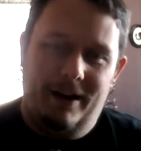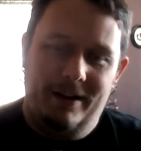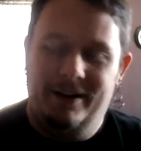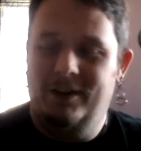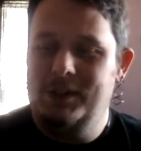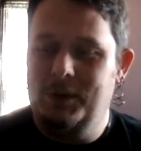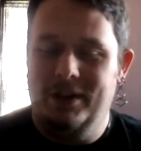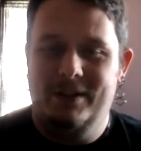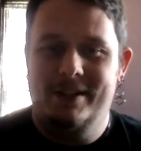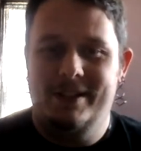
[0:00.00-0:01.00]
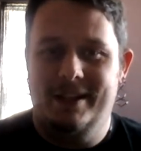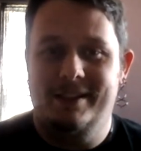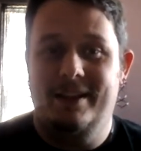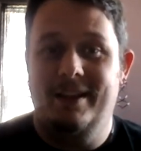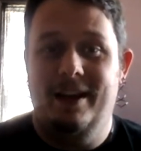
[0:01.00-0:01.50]
It's one of those things
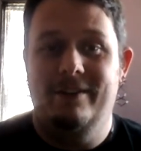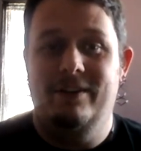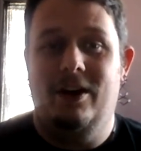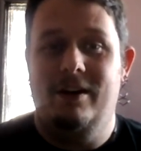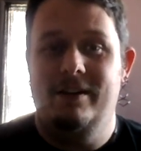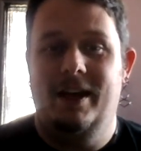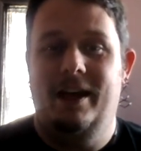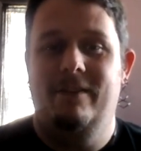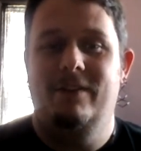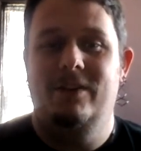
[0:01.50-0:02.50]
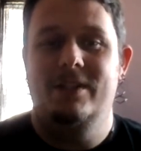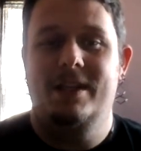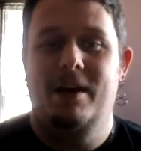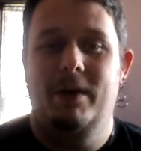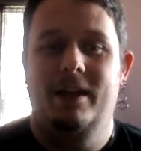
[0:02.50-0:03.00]
at the end of a hard day, you just
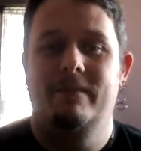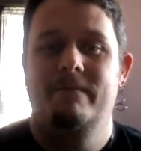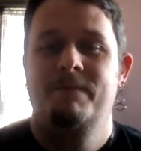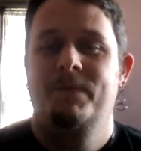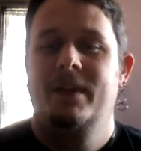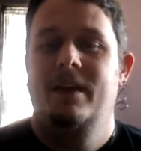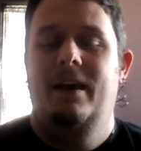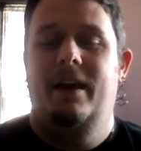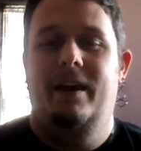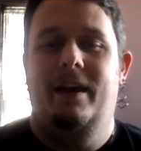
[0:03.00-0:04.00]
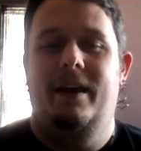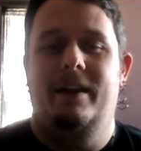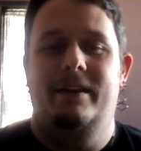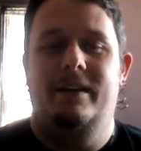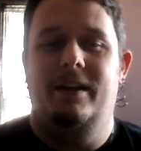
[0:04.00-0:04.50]
come in and,
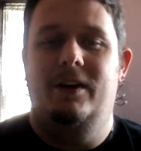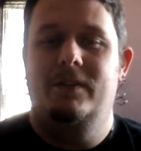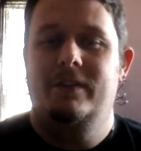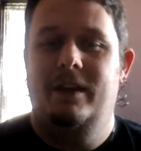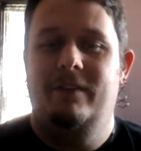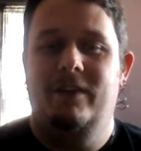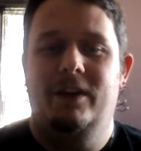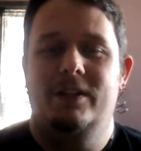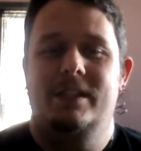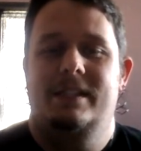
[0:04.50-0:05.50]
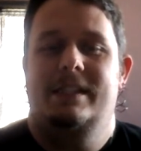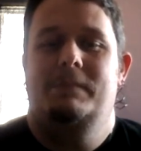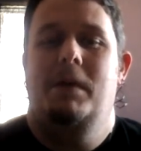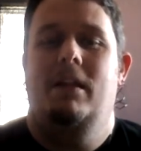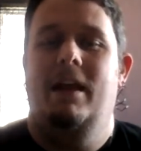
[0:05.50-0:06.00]
if you can just
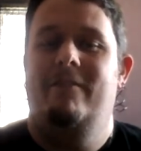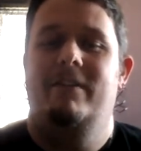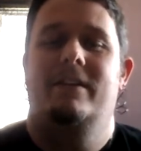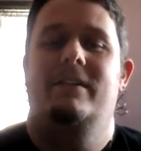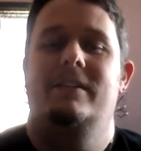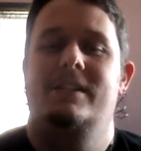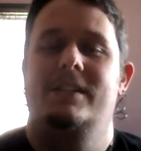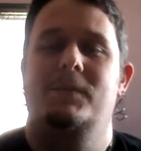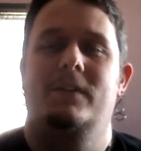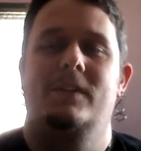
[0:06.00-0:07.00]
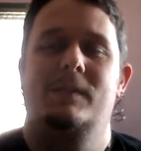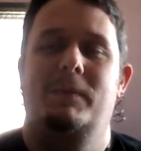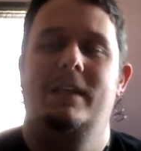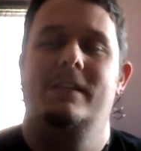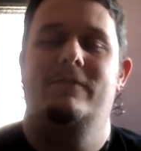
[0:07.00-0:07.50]
smell lavender, it's just one of those
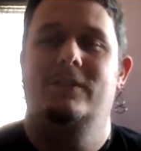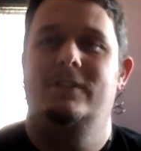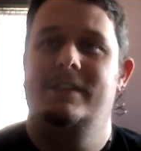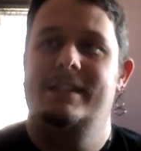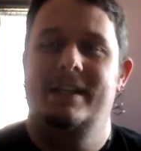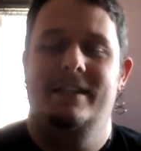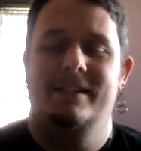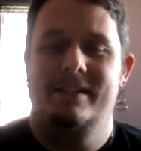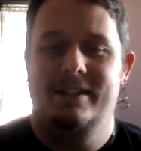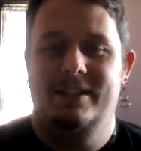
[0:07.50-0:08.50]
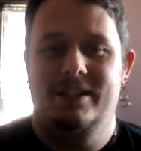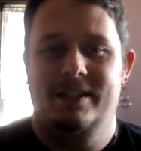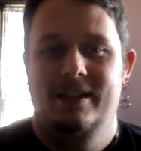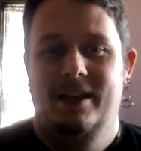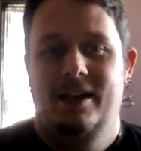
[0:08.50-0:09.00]
peaceful scents that just
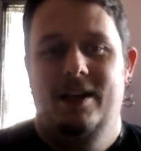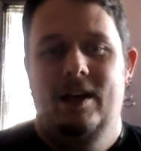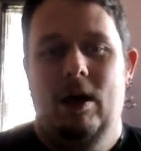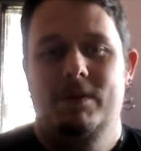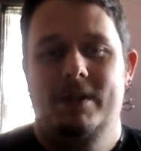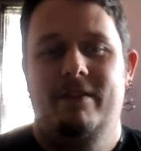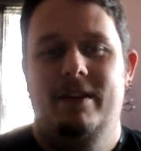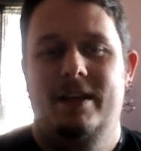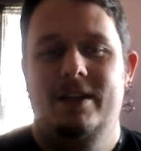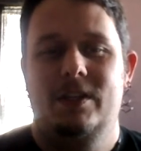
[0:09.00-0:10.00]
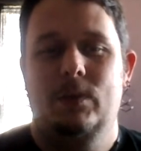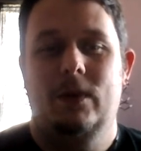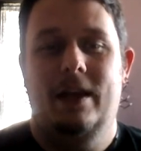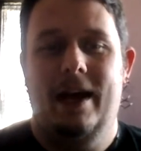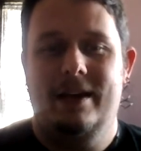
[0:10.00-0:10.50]
helps everything just
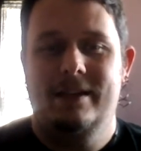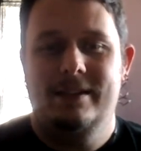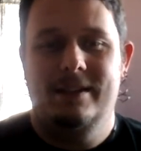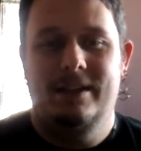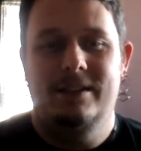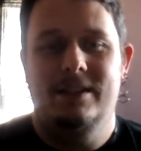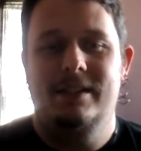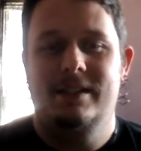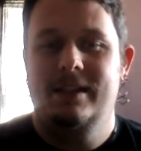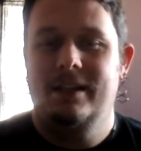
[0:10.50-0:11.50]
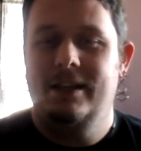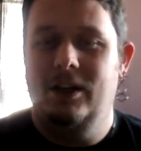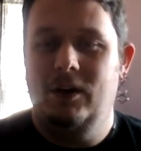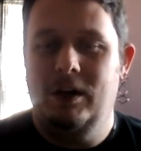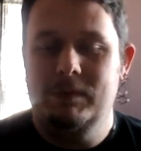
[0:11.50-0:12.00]
relax and just,
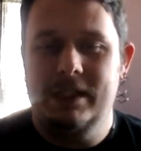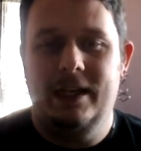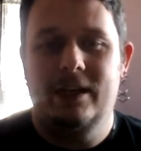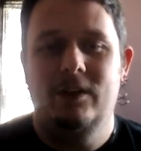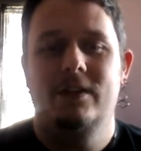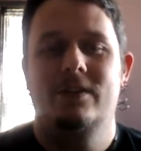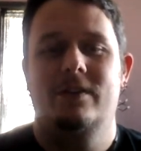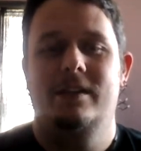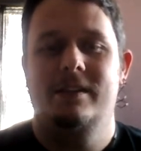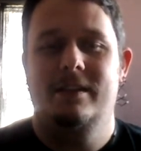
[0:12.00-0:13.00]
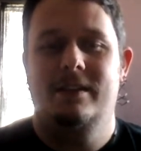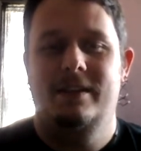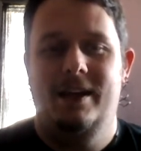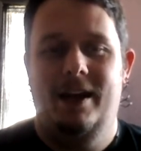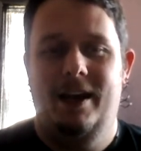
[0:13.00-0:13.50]
helps let go of the stresses of the
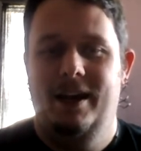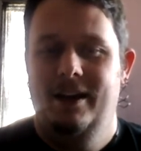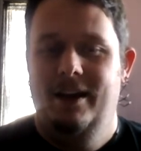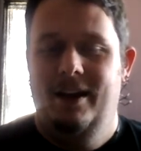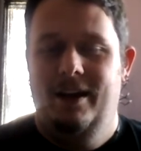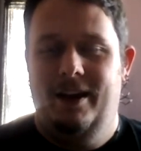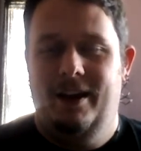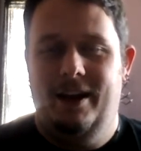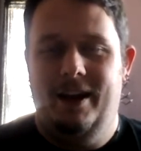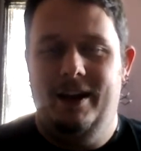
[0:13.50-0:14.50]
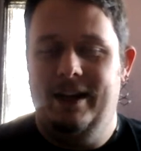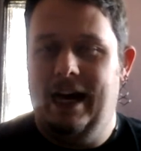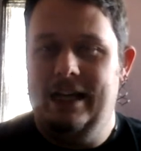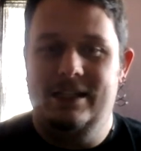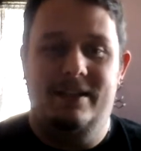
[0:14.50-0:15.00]
day, and I
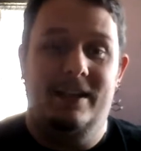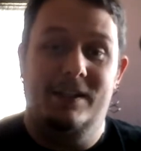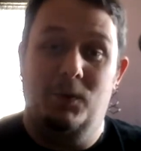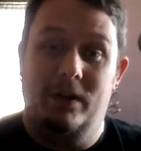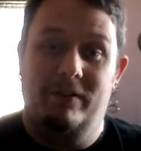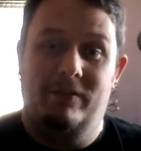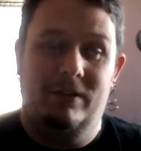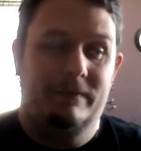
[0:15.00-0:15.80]
just think it's wonderful.